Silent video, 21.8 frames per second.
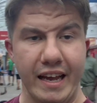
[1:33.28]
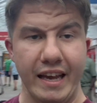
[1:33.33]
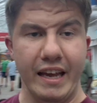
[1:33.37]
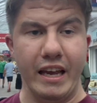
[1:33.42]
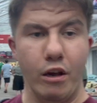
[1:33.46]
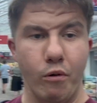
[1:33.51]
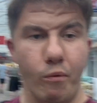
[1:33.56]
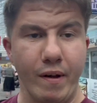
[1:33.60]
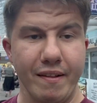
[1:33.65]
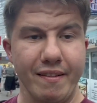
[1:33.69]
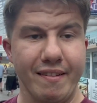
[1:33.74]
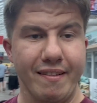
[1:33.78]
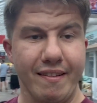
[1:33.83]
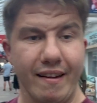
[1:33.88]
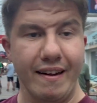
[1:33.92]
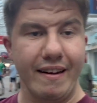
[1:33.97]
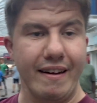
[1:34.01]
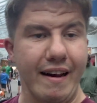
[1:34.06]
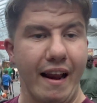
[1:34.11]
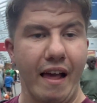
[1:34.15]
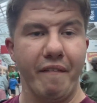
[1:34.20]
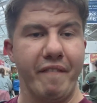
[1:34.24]
it was
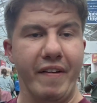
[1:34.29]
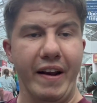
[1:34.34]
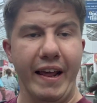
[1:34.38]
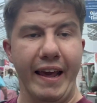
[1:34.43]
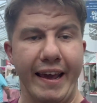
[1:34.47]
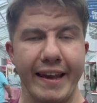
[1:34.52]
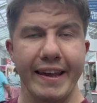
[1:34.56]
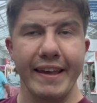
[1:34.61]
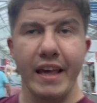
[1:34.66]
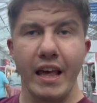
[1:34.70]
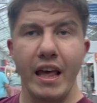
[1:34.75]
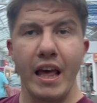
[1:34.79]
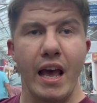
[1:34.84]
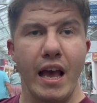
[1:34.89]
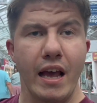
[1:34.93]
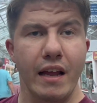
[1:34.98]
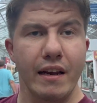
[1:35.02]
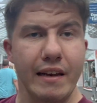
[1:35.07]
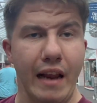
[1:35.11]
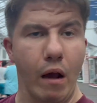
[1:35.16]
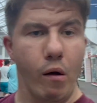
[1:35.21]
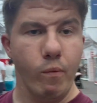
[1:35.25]
lovely.
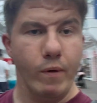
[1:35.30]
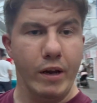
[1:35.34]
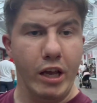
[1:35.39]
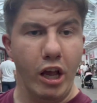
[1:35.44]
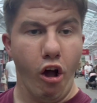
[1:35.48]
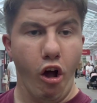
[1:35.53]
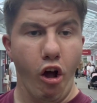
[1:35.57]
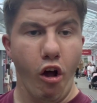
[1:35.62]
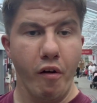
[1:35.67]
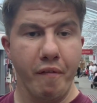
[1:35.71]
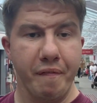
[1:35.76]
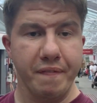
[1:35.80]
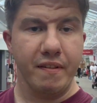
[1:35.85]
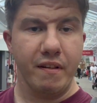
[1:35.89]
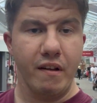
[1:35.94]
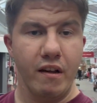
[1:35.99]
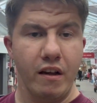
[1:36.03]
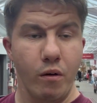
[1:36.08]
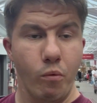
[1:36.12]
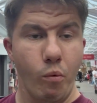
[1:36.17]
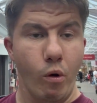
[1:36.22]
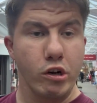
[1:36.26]
Now we are off
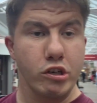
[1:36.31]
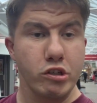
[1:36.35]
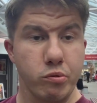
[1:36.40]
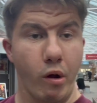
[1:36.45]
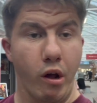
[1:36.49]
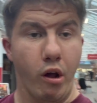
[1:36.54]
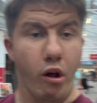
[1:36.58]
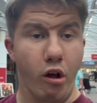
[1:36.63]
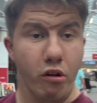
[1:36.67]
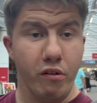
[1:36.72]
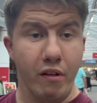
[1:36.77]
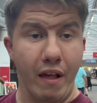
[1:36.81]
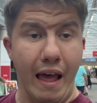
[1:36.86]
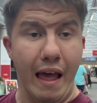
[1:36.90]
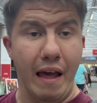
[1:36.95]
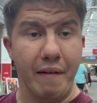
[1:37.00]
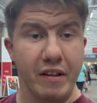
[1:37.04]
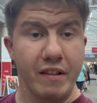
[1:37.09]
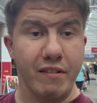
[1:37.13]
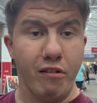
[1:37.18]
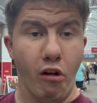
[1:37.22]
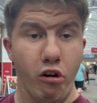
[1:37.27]
to watch what
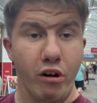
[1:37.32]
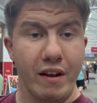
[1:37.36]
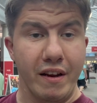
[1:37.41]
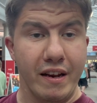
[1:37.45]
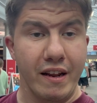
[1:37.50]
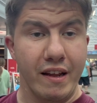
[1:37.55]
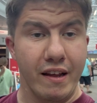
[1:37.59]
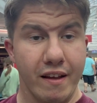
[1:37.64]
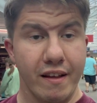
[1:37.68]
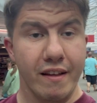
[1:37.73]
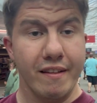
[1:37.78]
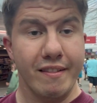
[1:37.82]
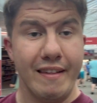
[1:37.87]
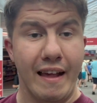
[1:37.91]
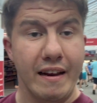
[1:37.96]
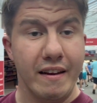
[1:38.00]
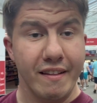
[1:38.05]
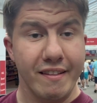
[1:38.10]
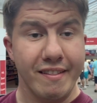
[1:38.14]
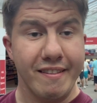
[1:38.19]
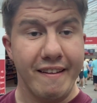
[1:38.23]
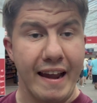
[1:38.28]
others on in the
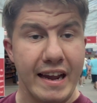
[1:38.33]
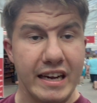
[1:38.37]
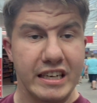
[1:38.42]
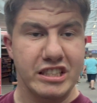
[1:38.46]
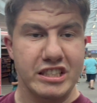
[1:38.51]
centre stage,